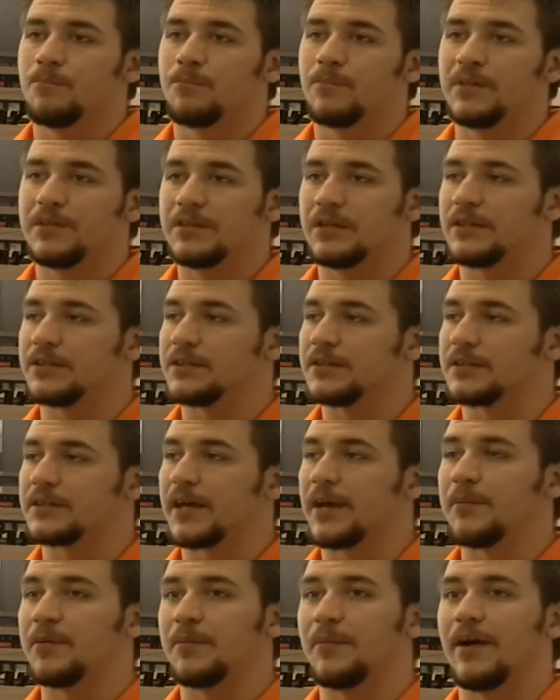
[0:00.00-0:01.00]
Miss Hutchins
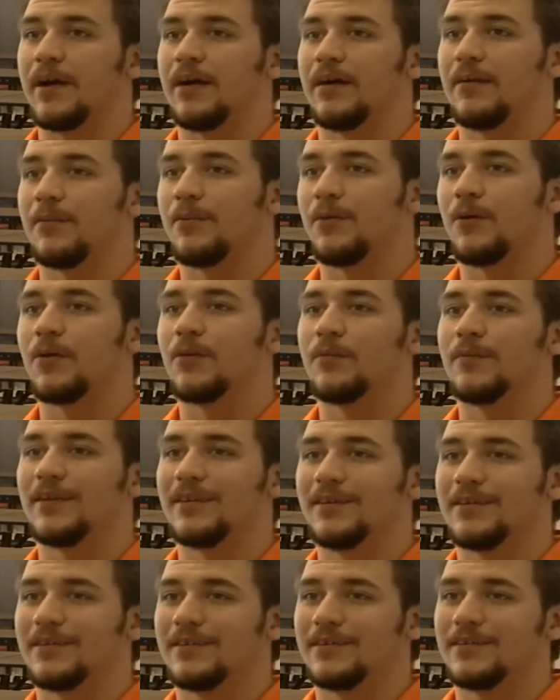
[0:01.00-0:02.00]
came to my apartment
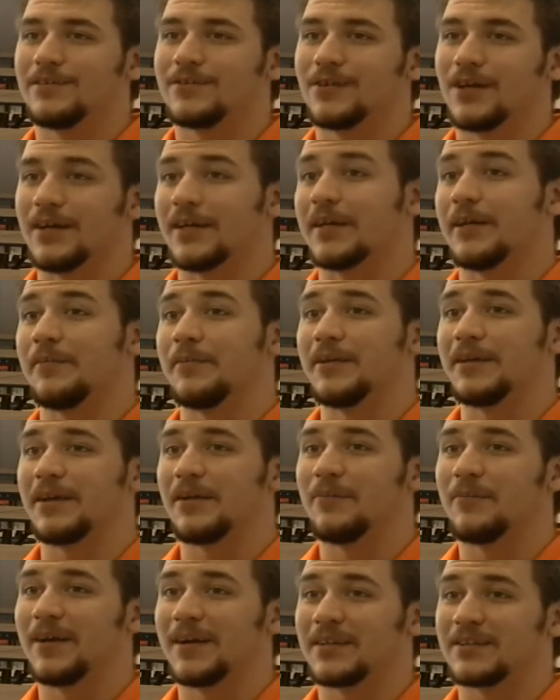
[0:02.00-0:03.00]
trying to get me to
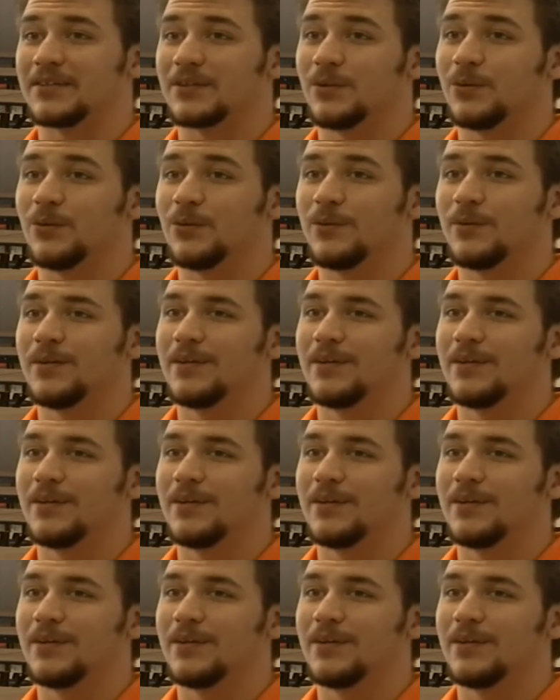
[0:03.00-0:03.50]
come back to school.